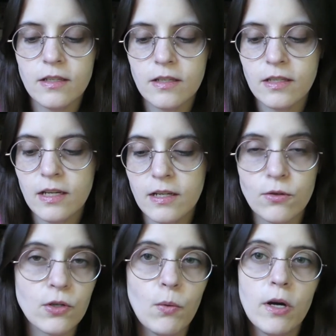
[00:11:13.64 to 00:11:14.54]
yeah, I
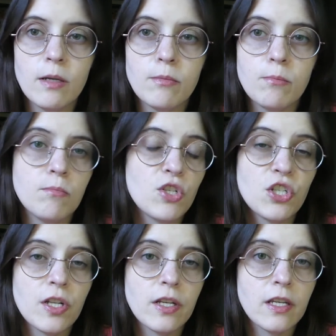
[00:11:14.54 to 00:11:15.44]
don't know why I'm
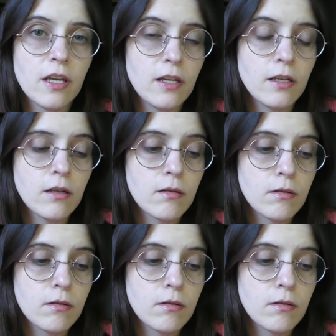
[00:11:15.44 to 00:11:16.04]
shilling a